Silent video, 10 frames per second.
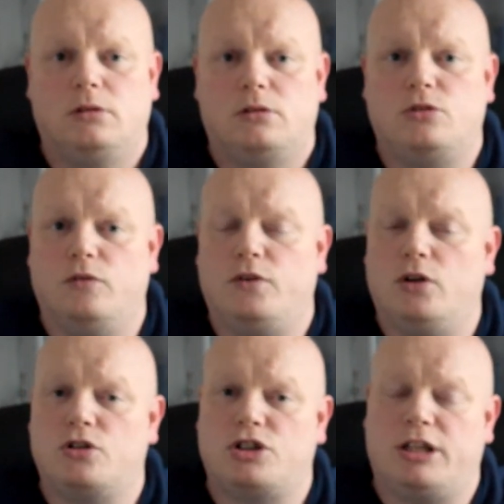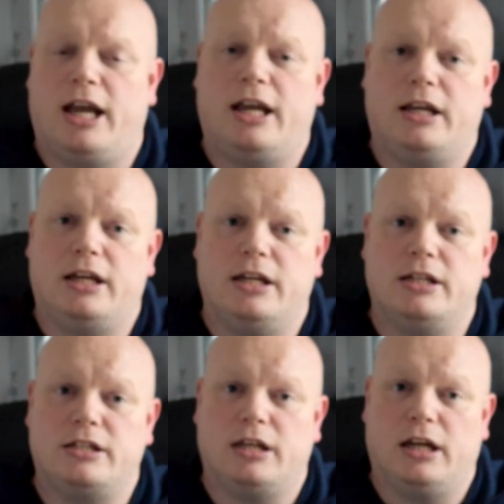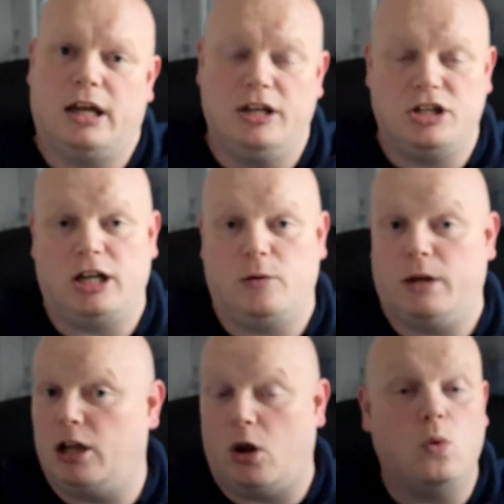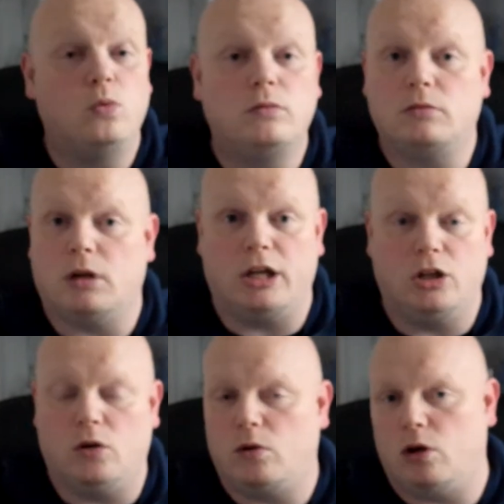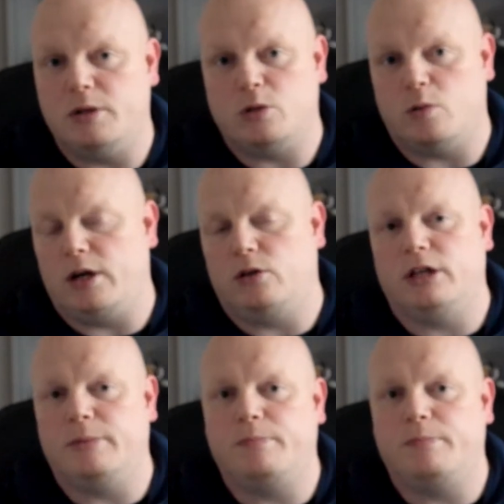So if your stay is in January alone and you don't go into any other